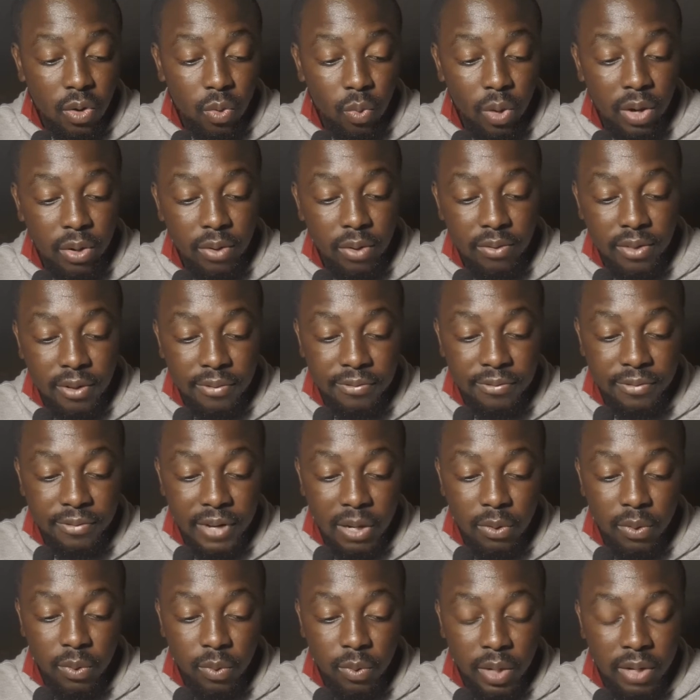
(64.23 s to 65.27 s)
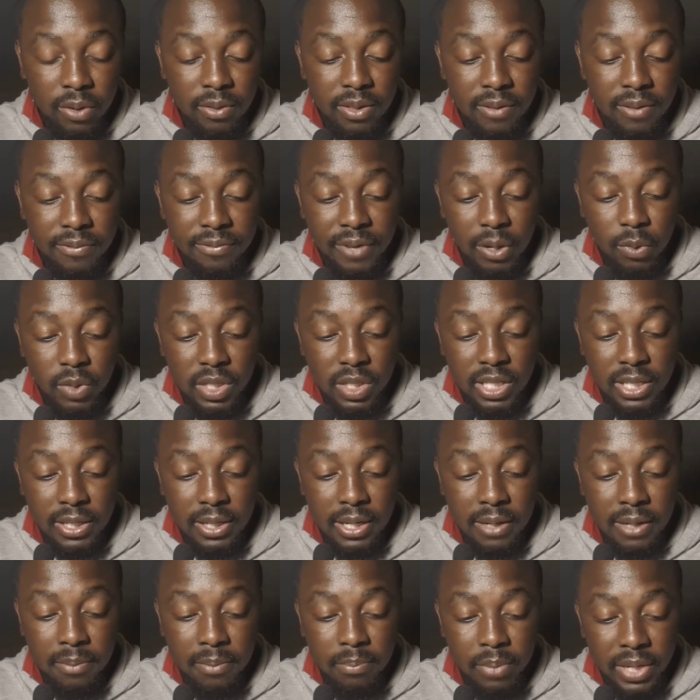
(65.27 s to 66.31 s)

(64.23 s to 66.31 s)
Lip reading: One of the founding